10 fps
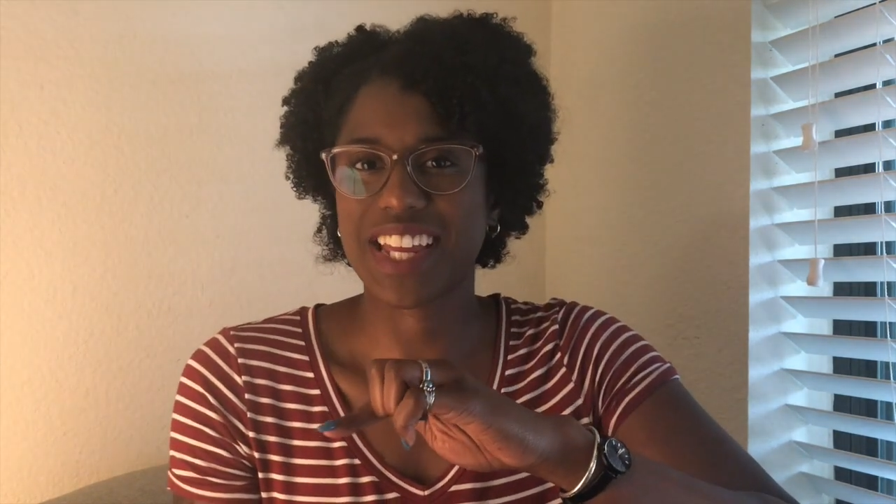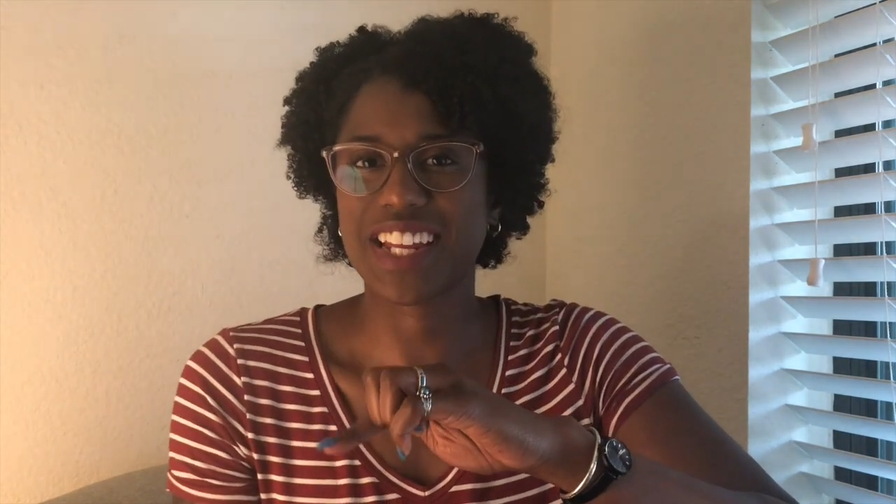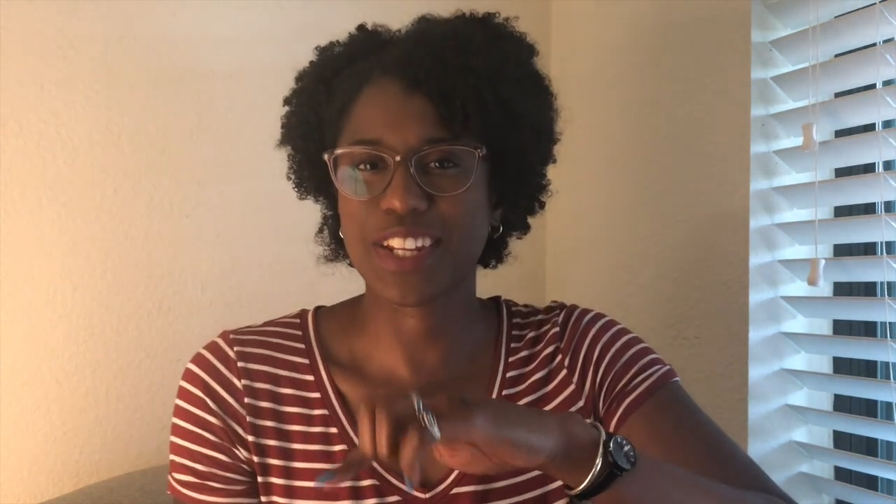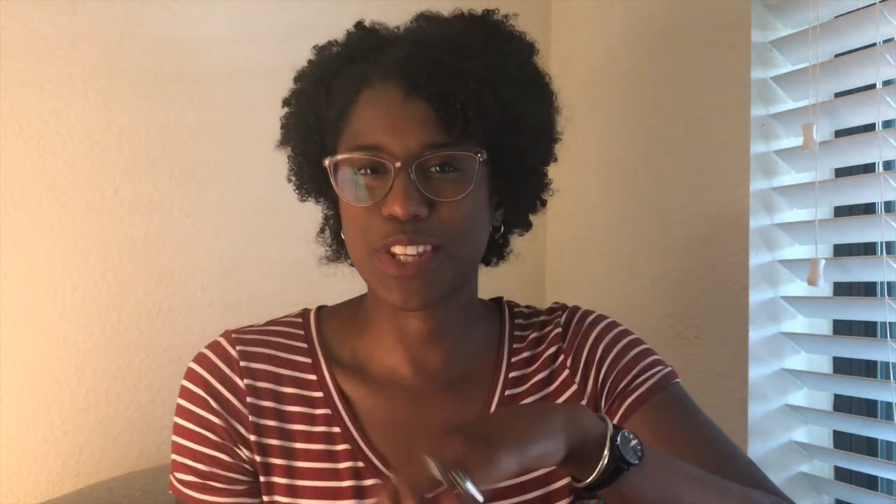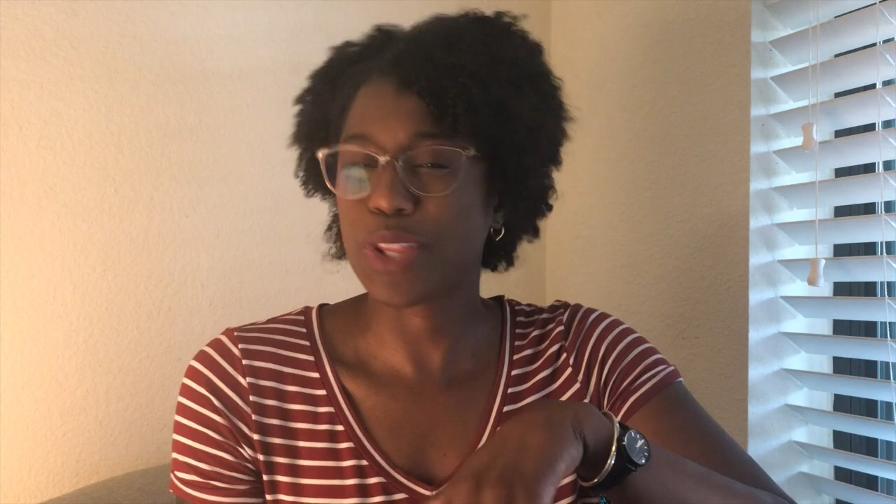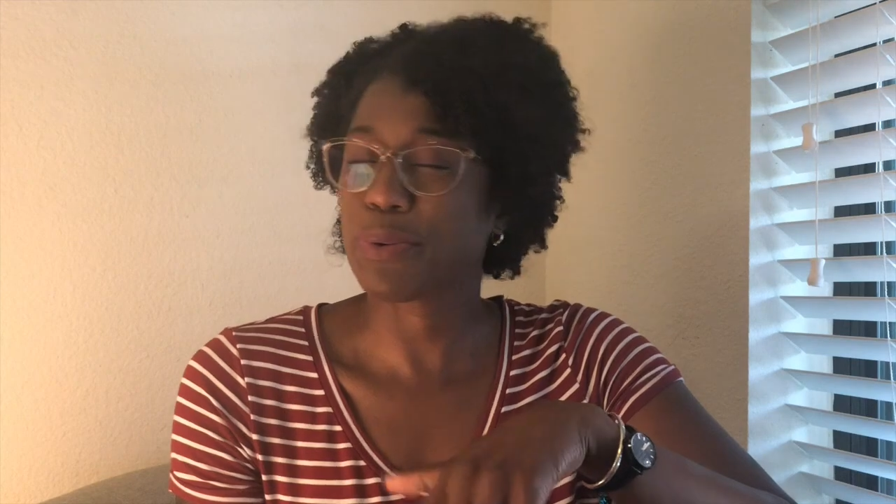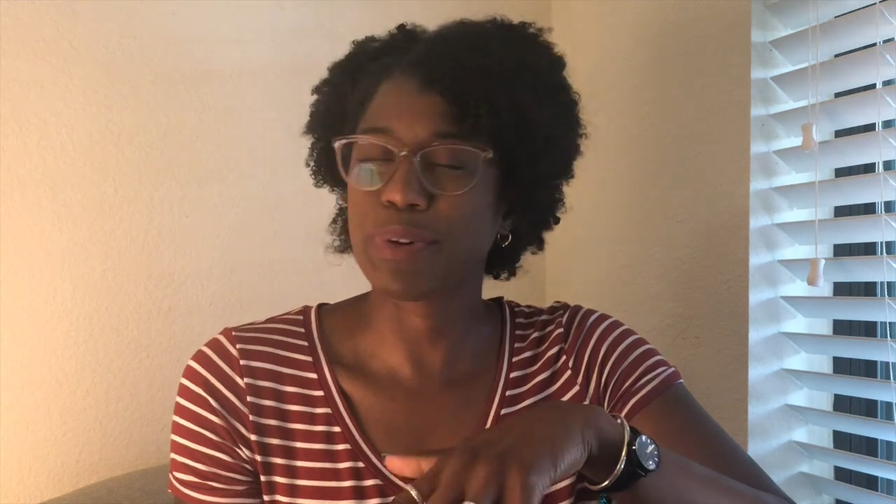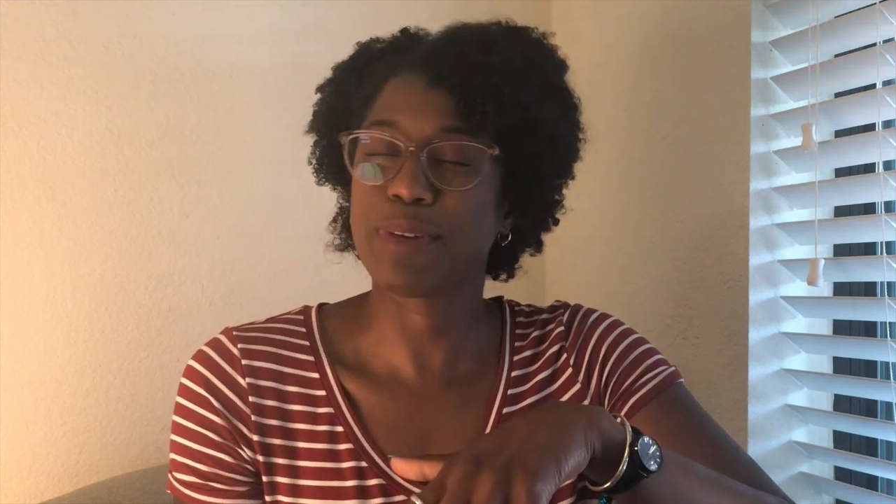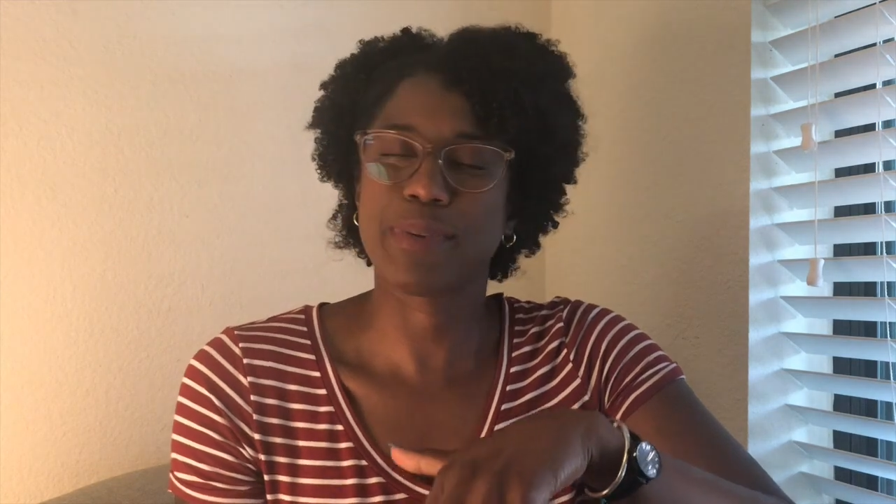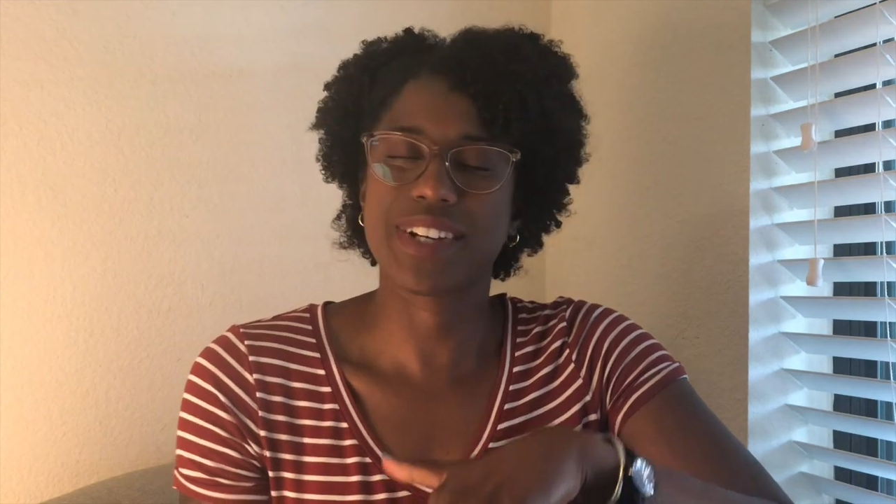get
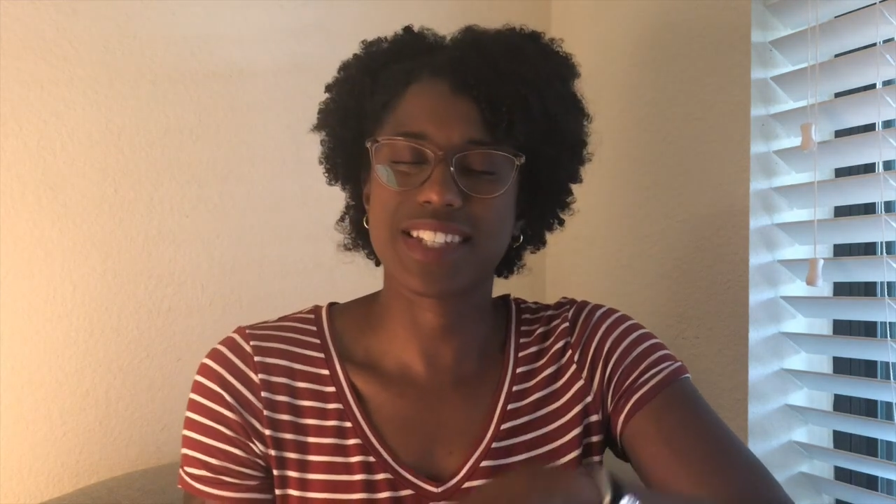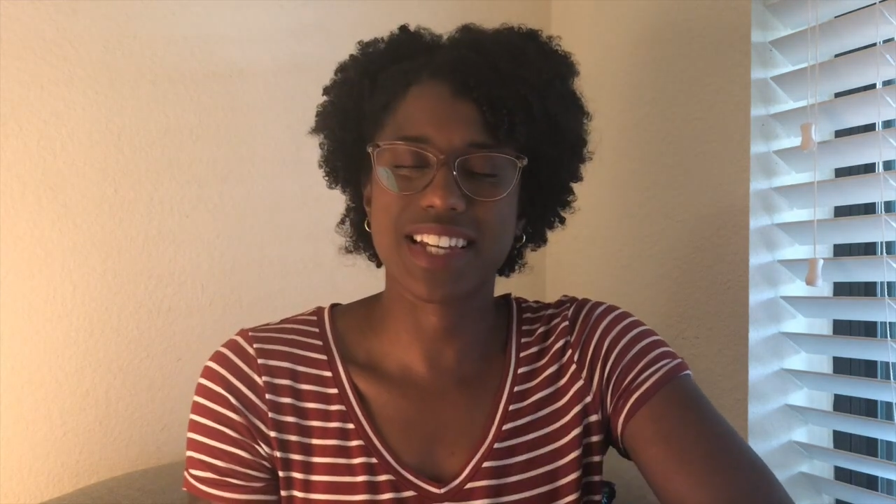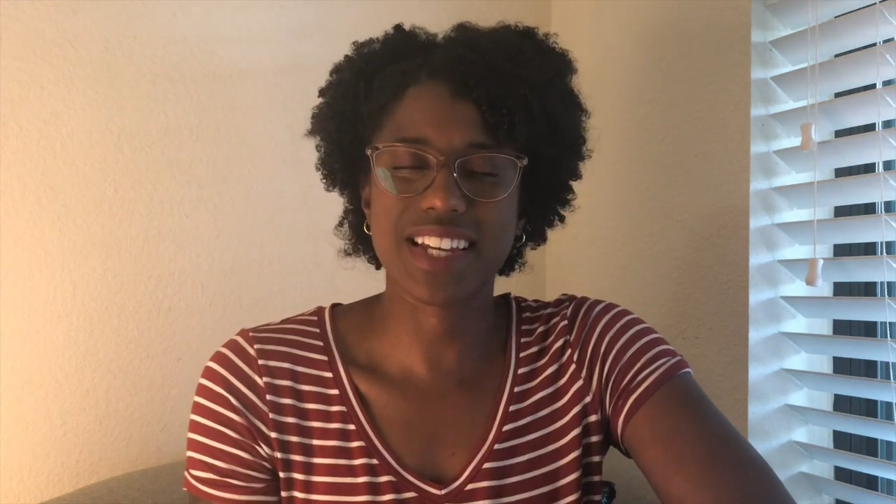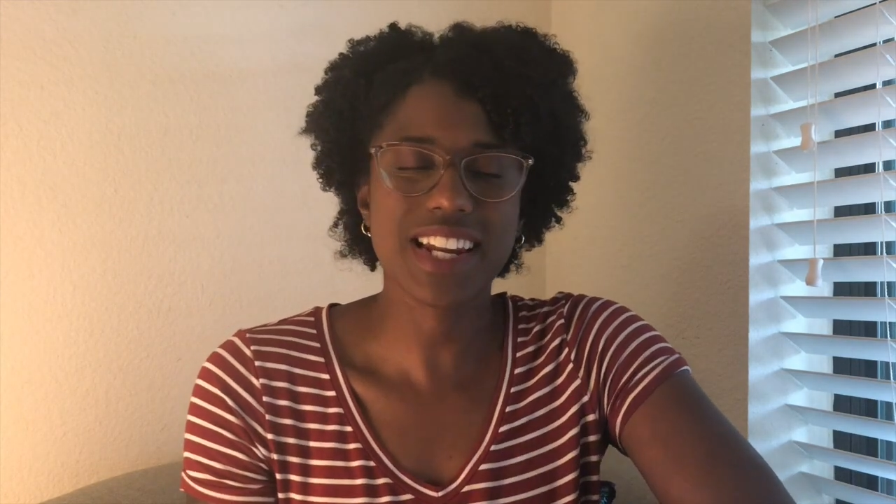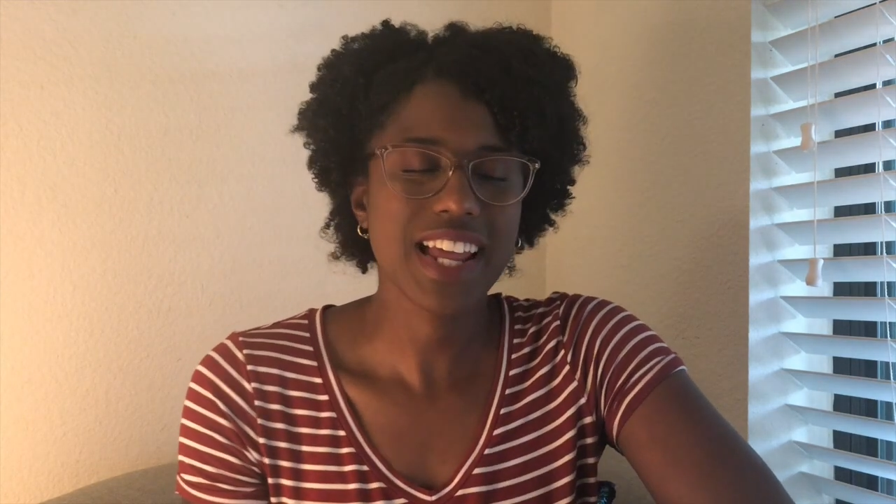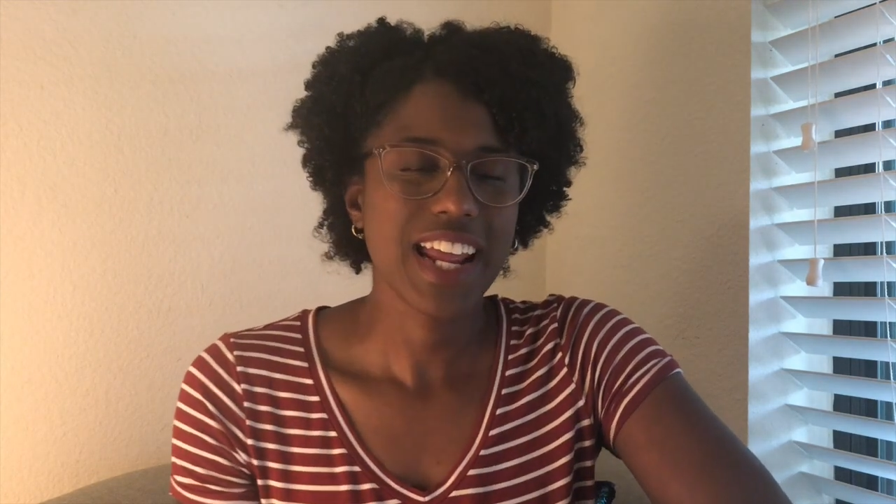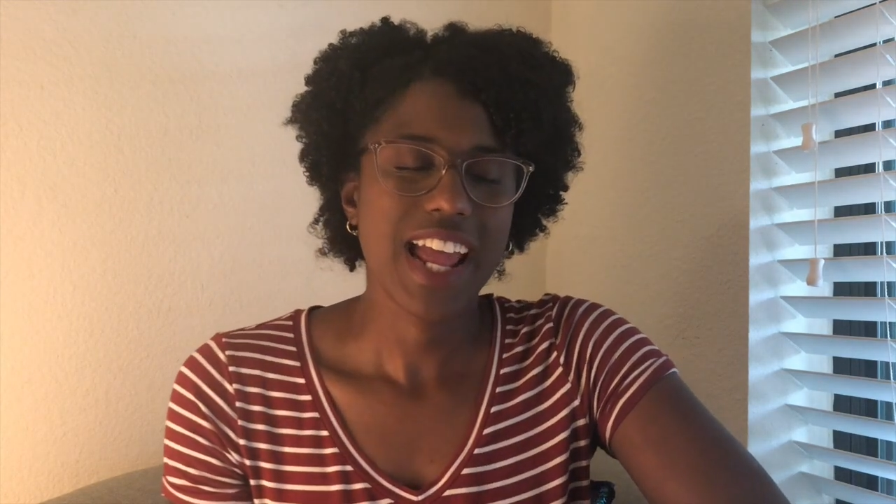3 books in.